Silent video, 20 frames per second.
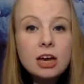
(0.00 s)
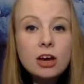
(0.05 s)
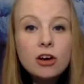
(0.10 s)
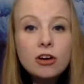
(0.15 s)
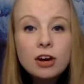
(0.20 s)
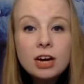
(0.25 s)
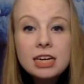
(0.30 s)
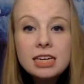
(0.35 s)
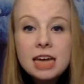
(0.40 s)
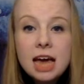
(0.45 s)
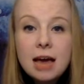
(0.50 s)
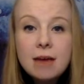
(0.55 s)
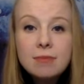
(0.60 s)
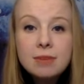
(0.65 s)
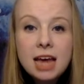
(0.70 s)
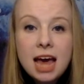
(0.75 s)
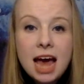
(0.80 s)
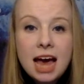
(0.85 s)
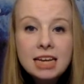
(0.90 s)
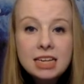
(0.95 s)
a great time to
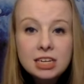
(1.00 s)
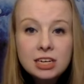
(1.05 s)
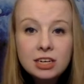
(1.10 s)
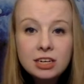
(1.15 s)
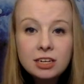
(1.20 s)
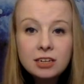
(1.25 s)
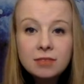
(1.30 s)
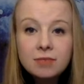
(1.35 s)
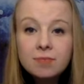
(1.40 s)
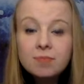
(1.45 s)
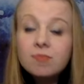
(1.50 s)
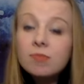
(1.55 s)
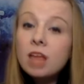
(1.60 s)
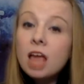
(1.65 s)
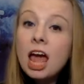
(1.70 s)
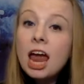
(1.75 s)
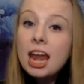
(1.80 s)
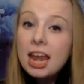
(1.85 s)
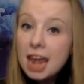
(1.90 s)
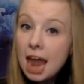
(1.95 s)
ask her.
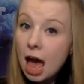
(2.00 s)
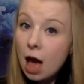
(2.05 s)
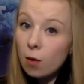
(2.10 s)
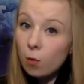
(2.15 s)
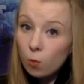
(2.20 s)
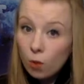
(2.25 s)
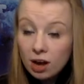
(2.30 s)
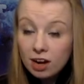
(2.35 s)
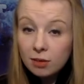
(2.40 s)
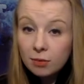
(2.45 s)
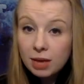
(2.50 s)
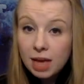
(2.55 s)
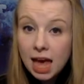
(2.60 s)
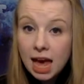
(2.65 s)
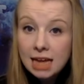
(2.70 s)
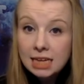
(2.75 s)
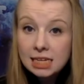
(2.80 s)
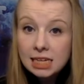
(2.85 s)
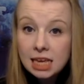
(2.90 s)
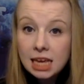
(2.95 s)
Now, what are we
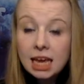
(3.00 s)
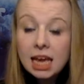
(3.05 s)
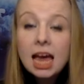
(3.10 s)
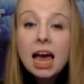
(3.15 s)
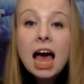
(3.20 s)
asking?